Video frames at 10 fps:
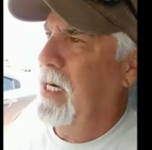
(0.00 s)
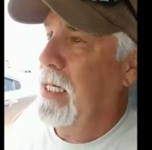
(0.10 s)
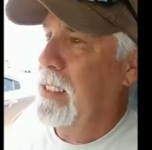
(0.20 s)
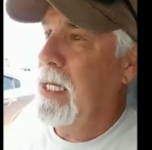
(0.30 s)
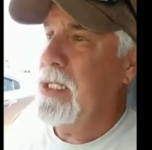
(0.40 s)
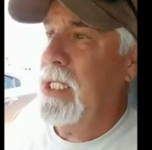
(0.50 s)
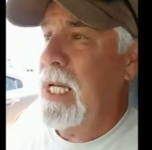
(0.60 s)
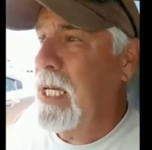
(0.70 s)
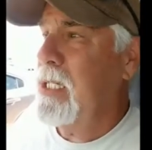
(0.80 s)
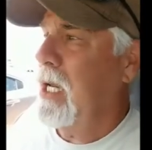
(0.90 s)
it does
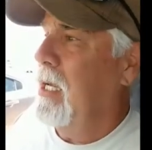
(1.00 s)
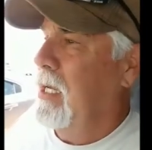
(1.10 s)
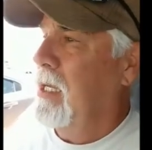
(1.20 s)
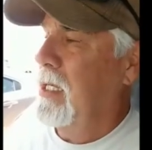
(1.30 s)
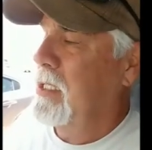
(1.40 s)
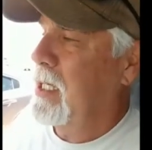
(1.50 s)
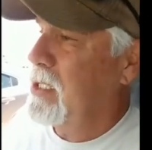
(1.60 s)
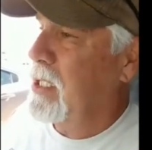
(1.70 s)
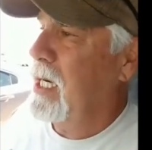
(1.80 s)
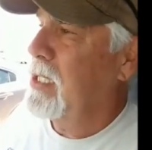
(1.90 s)
change
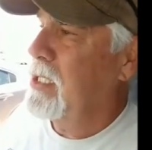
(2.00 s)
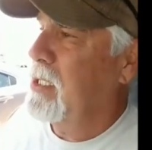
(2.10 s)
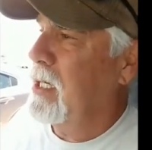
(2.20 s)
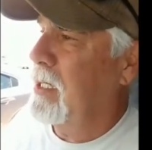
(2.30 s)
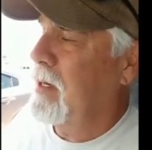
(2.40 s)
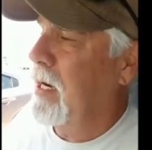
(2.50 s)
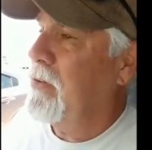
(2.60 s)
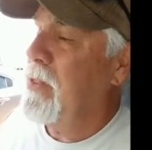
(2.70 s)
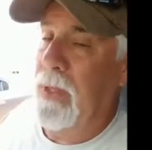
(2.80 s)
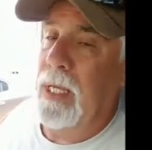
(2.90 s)

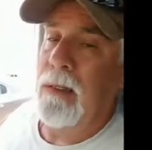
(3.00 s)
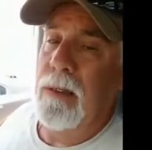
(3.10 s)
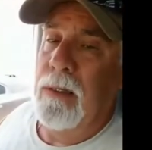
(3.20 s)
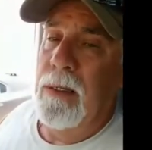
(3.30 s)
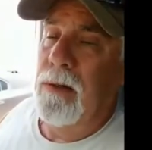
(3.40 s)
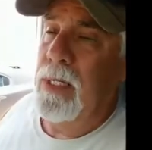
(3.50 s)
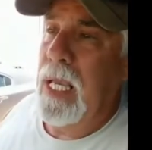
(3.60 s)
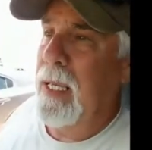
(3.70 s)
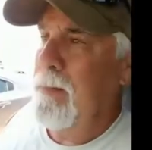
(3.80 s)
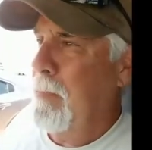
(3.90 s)
everything, okay?